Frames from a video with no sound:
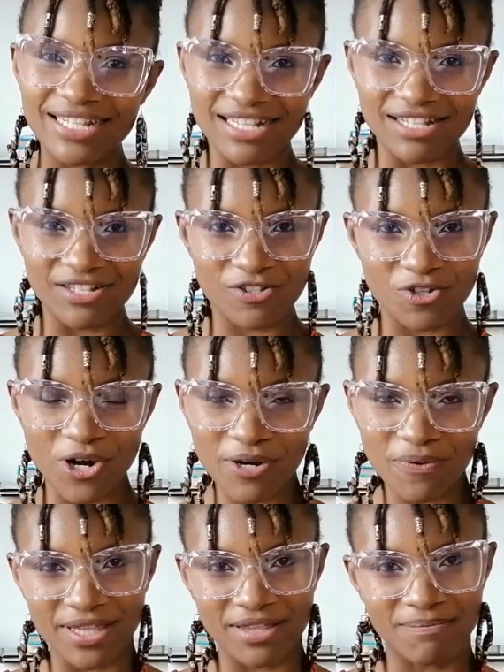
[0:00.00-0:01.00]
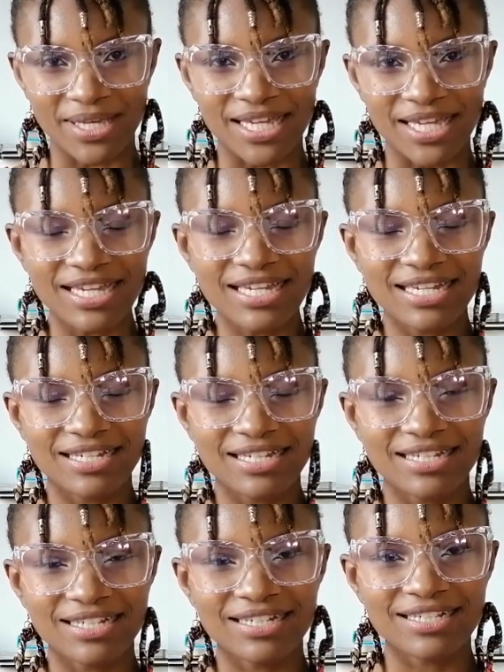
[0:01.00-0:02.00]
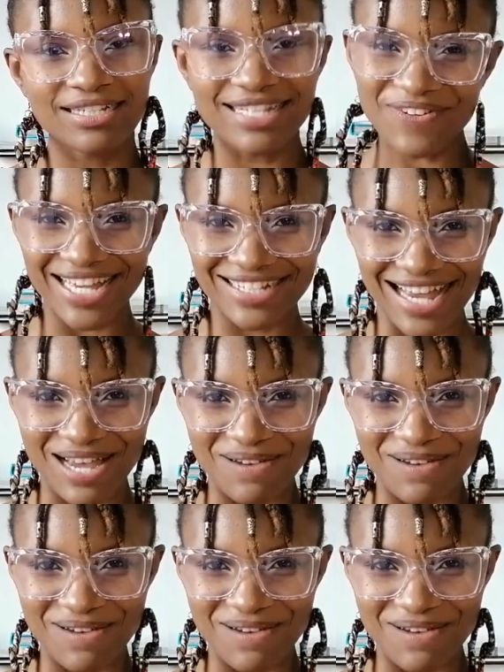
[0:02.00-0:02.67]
the story with me. See you next time